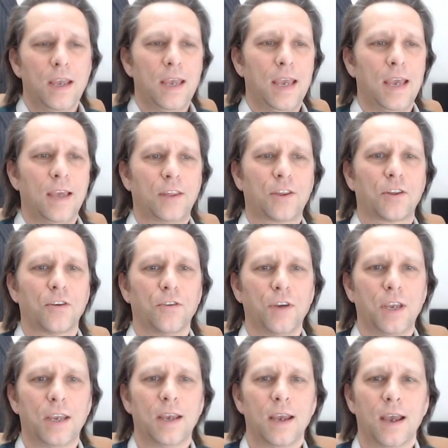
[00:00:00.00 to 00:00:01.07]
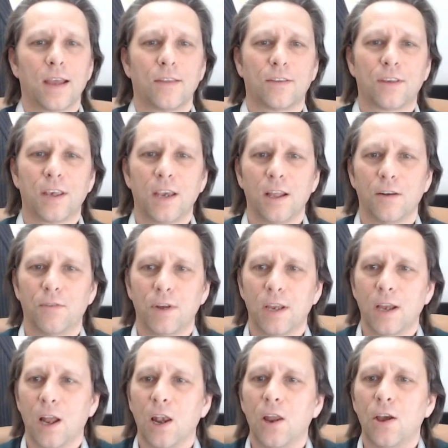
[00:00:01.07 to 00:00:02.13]
a sewing and
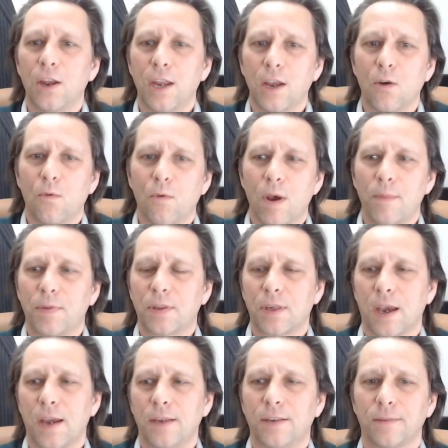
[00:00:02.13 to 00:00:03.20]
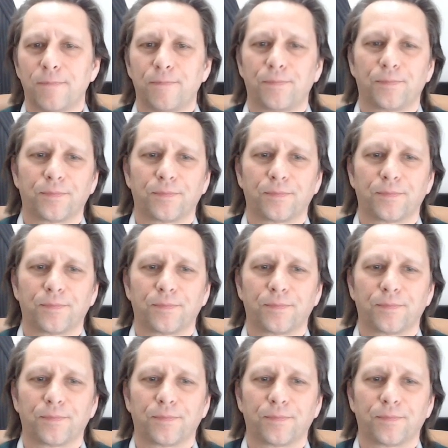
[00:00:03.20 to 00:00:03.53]
tailoring learning website,